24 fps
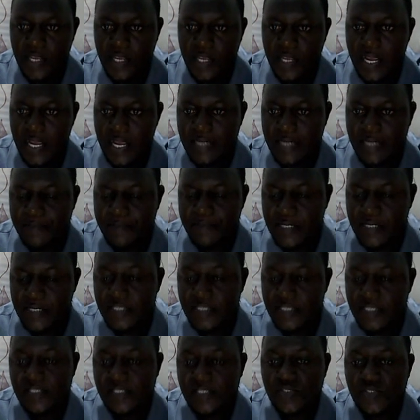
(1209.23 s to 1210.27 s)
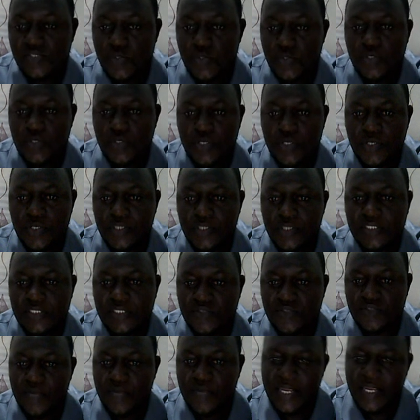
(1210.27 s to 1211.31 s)
And please do not
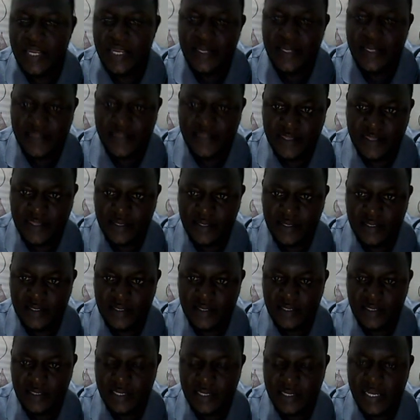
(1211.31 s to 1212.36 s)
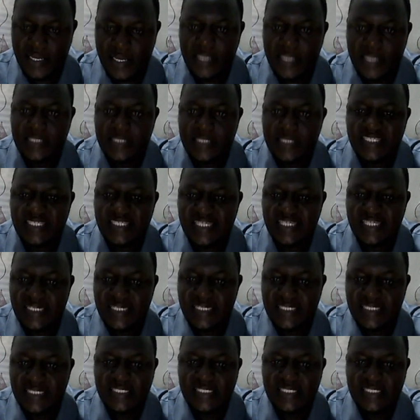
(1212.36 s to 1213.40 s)
do anything like
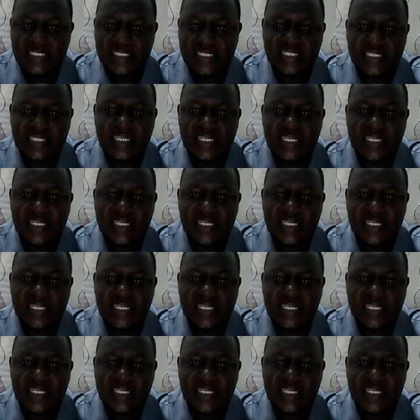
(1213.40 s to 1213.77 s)
deleting